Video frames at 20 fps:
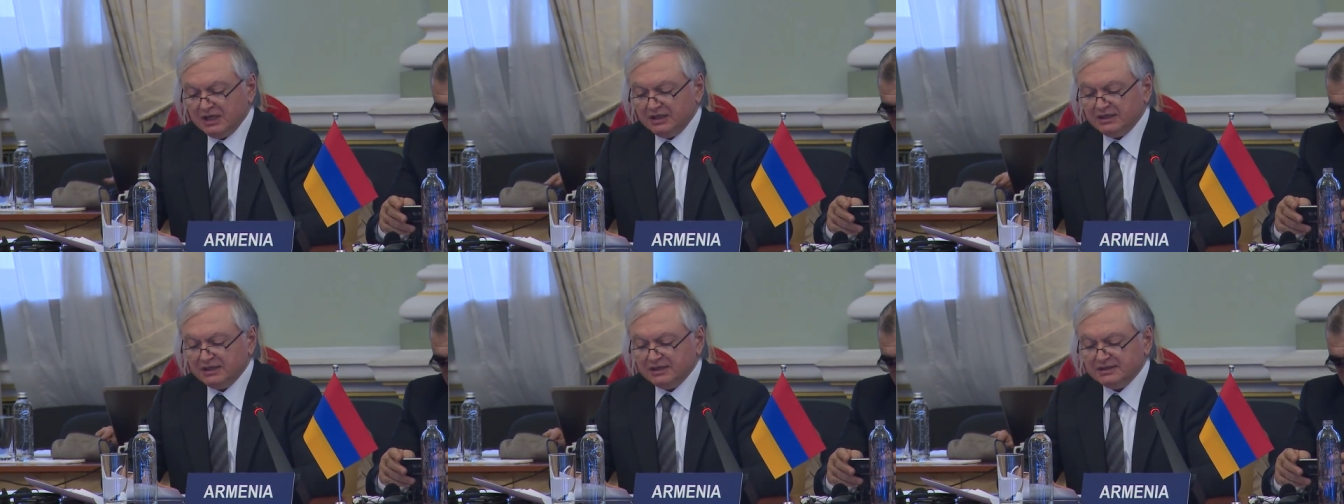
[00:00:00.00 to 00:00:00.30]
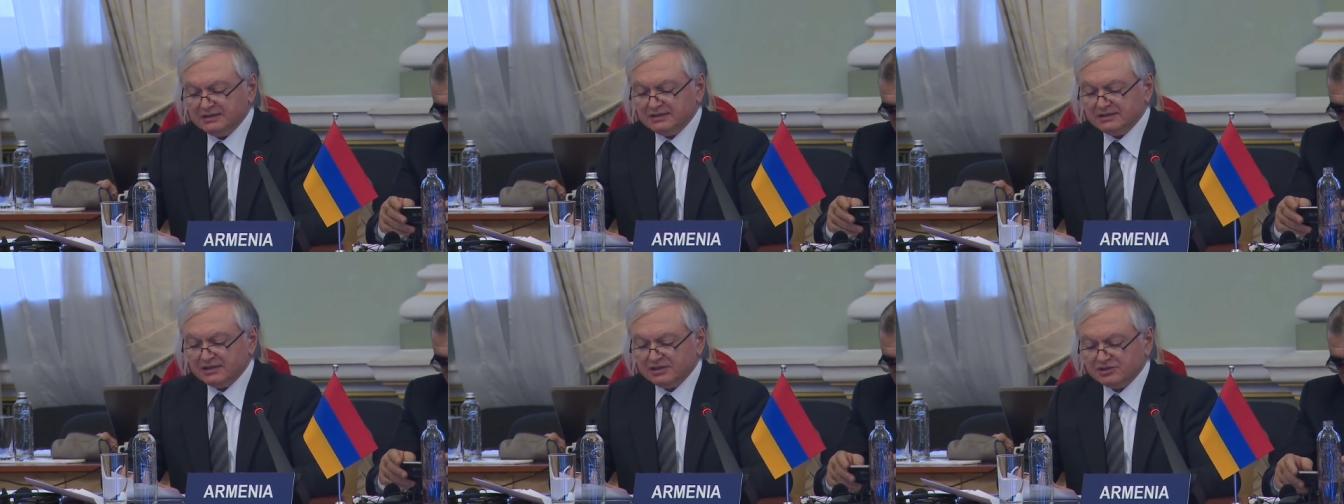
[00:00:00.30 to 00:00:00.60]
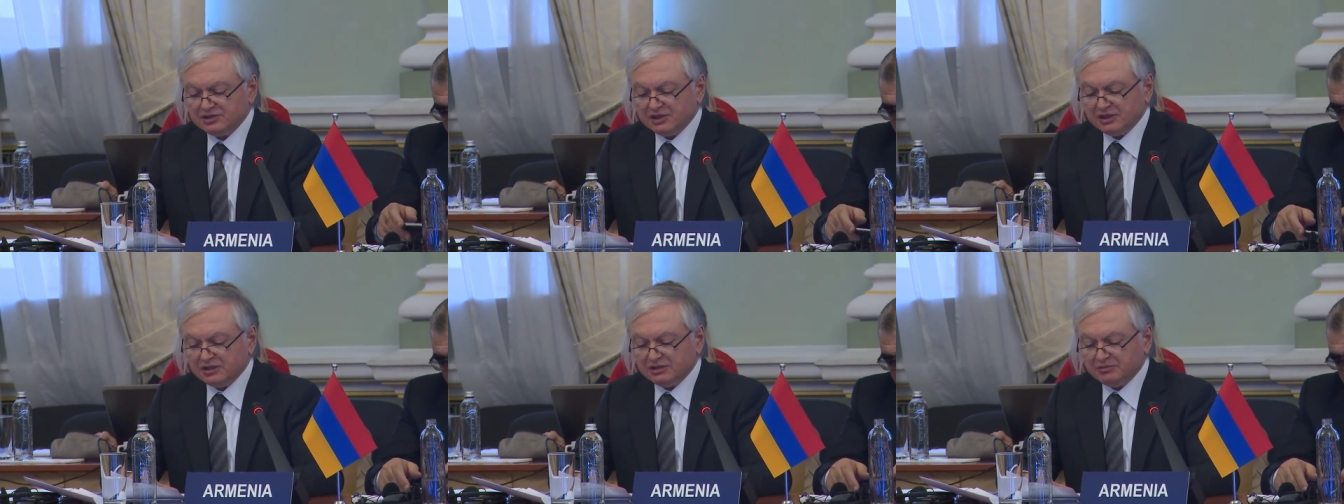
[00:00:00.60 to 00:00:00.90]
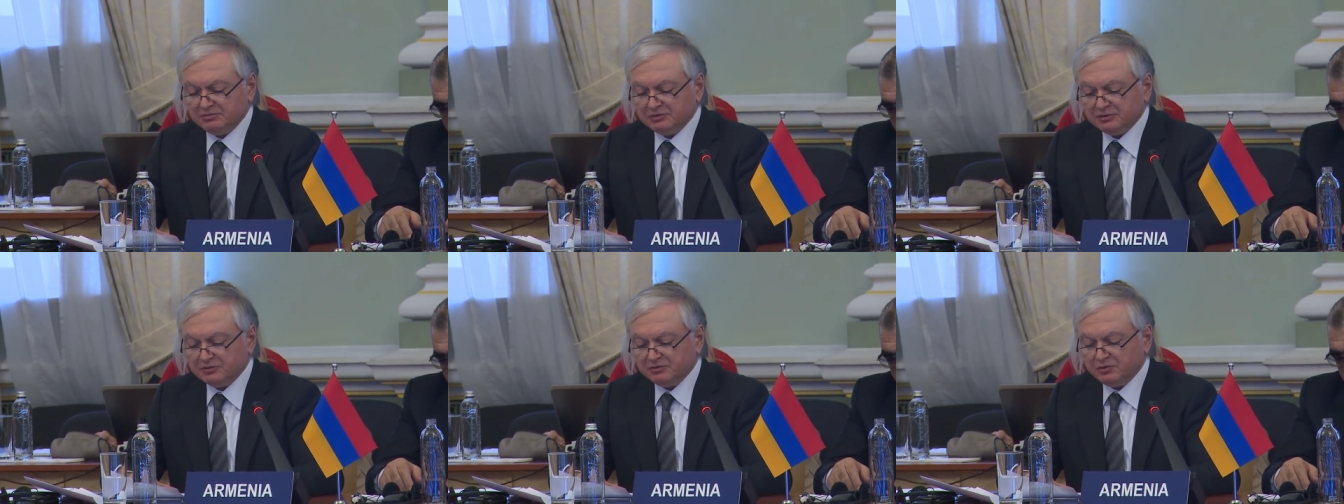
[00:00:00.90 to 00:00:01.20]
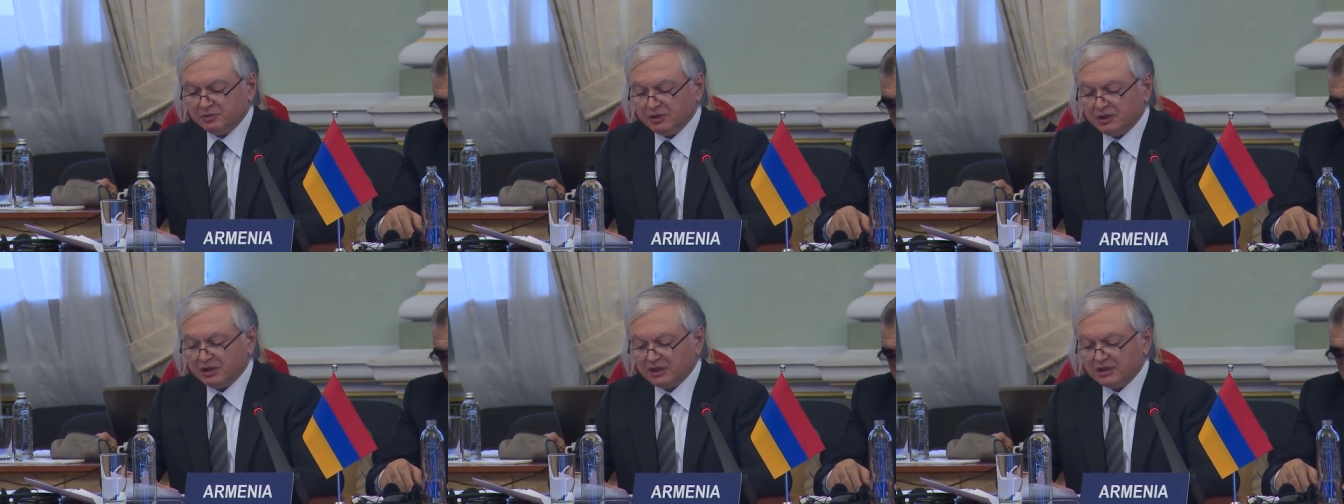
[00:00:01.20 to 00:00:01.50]
Ladies and gentlemen,
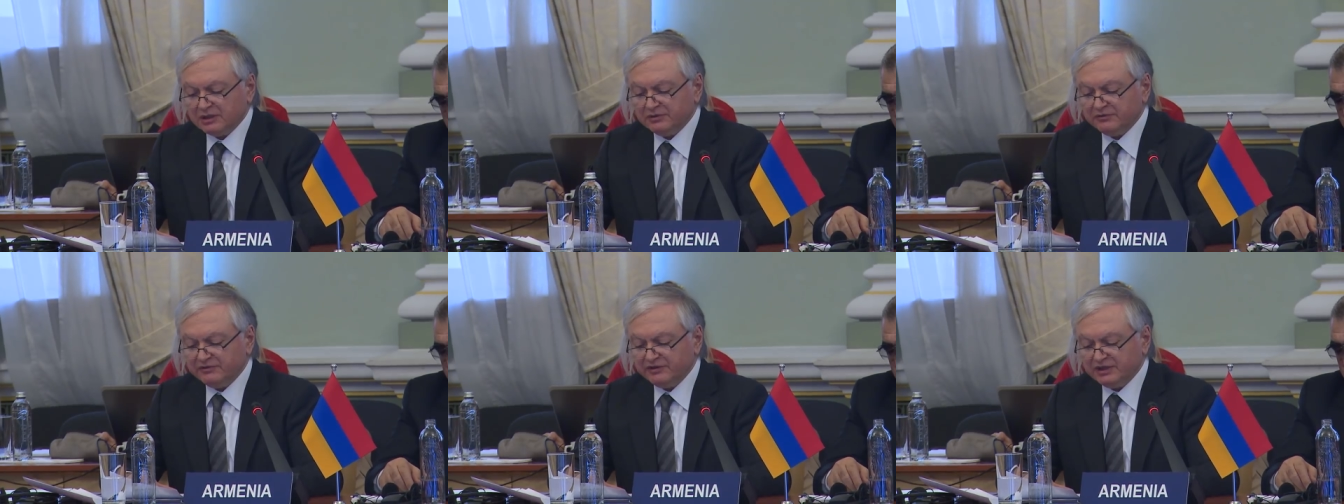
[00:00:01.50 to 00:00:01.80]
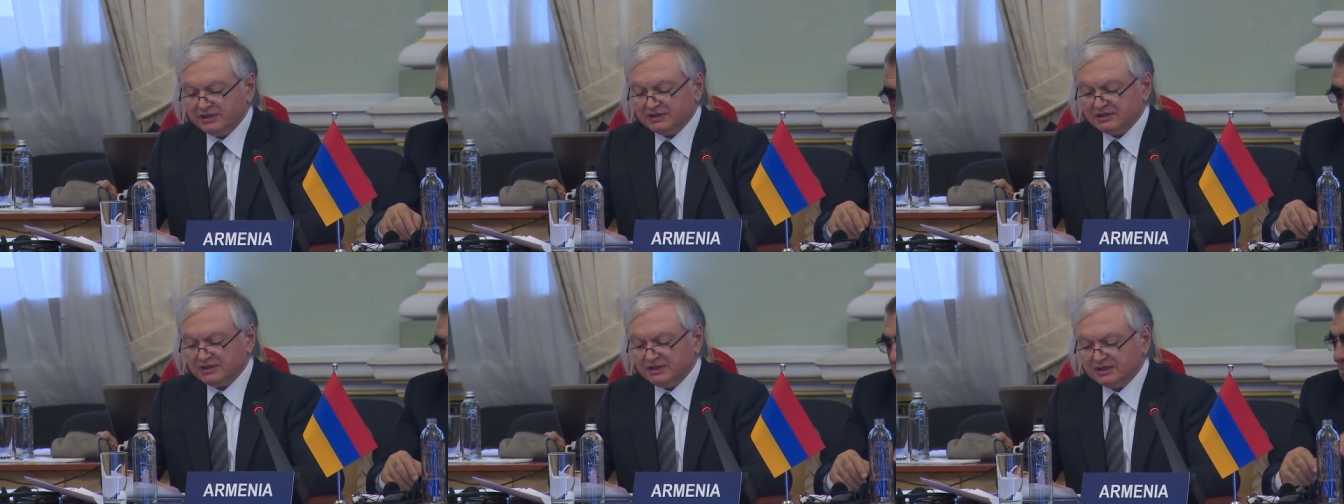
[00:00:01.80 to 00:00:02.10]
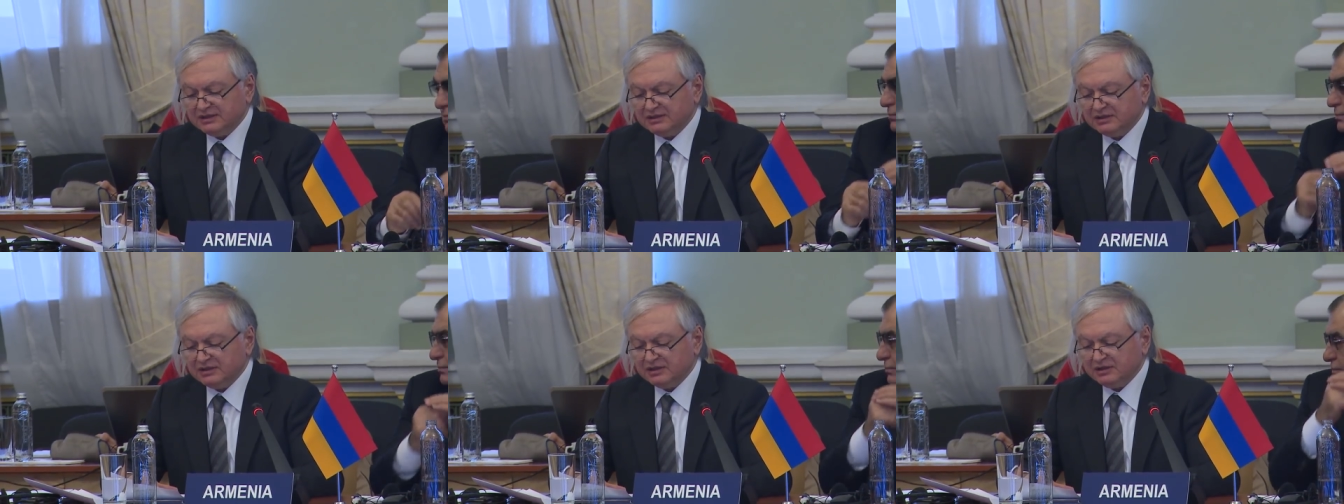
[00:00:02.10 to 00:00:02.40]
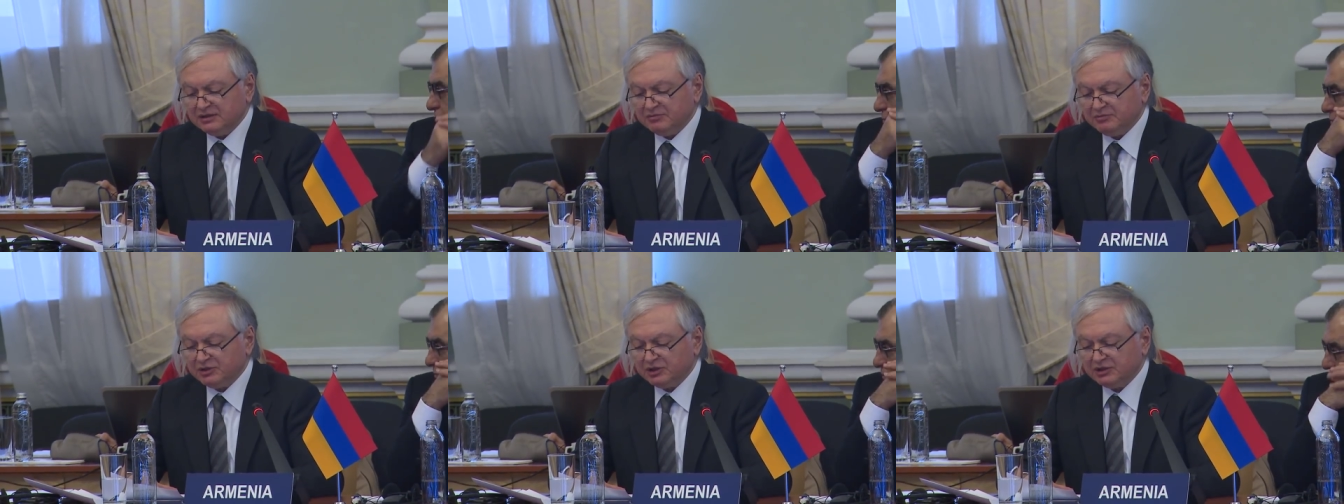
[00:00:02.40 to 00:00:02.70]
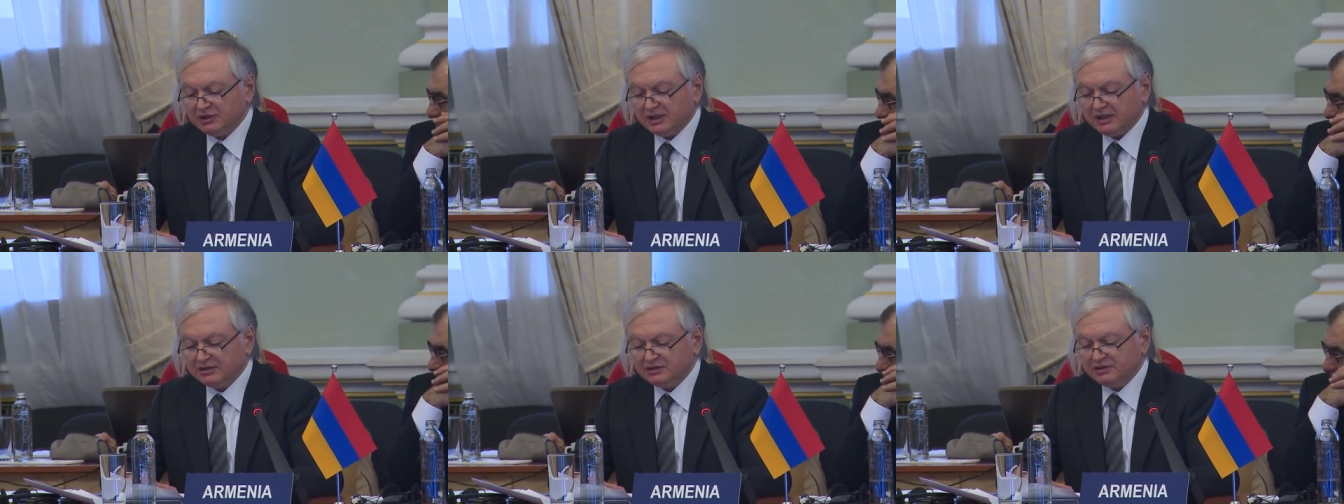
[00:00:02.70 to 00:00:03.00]
we are convinced that the
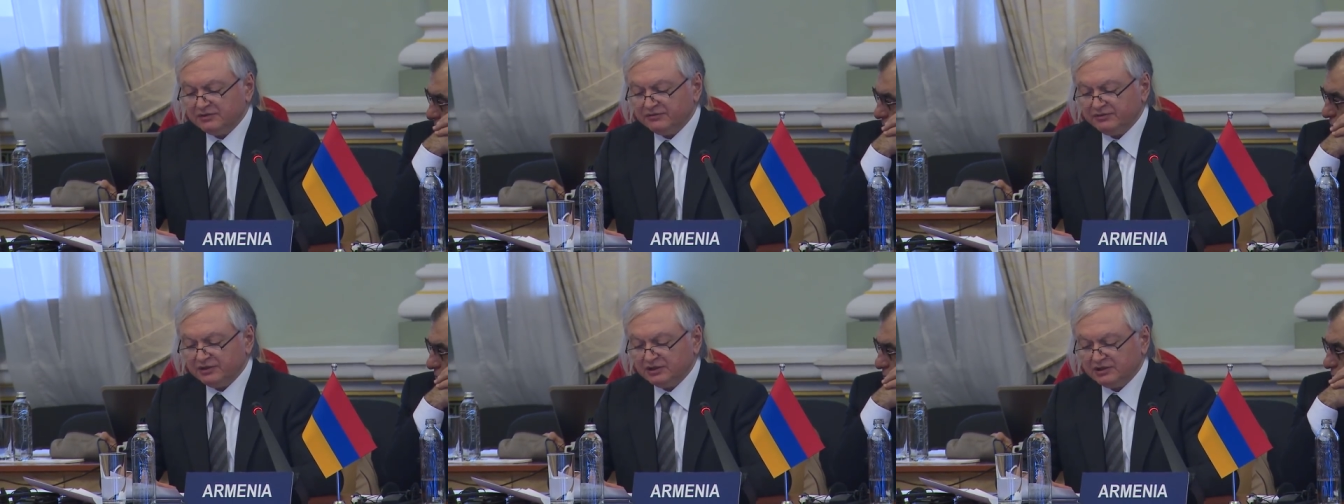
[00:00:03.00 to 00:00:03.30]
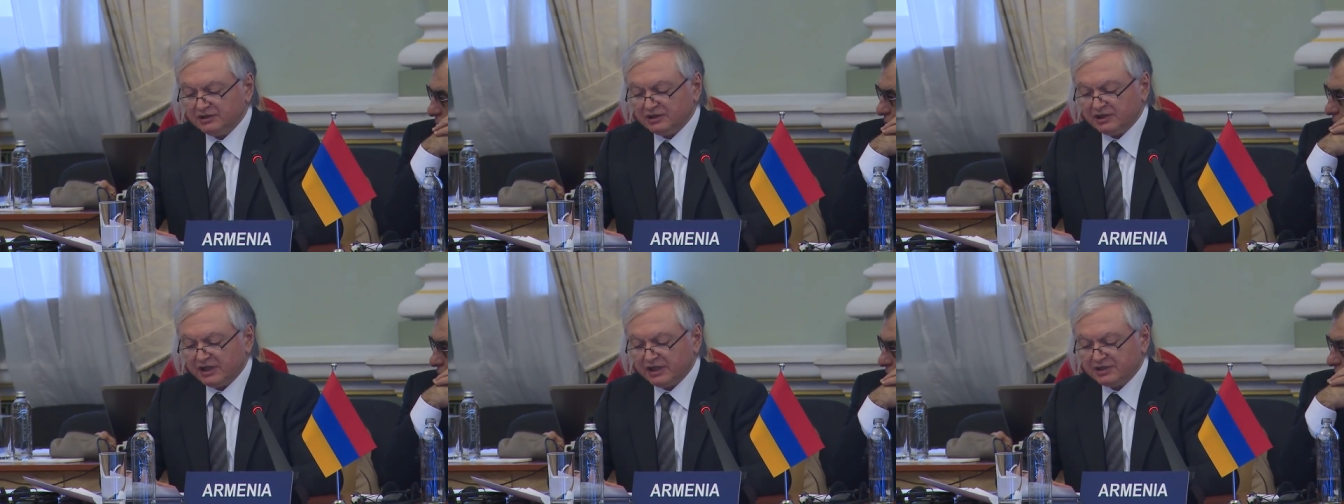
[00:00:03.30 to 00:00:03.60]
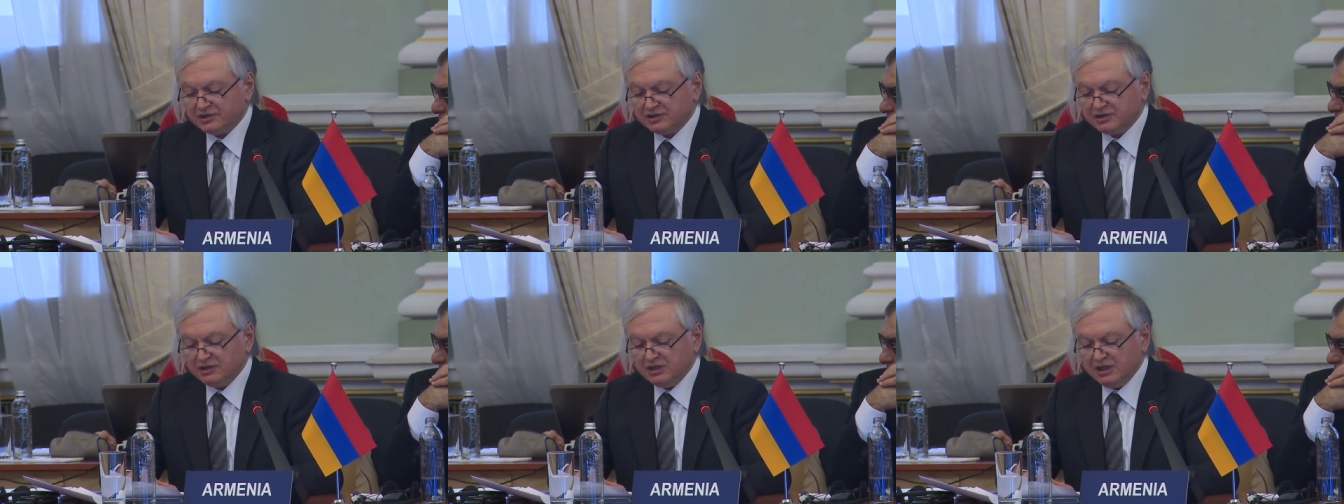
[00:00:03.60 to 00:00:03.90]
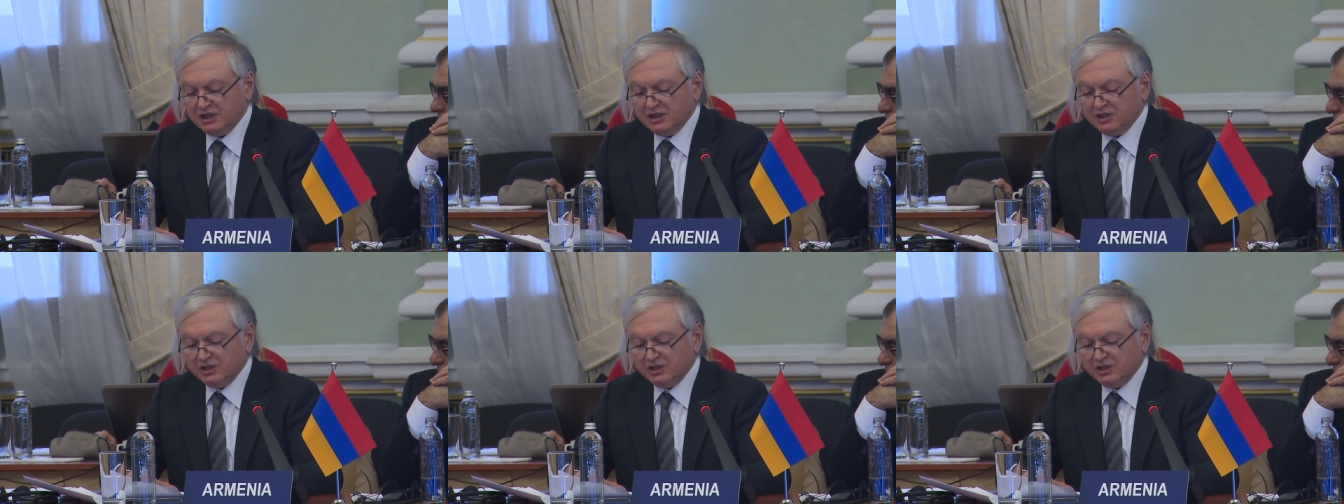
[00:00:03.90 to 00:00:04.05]
productive interaction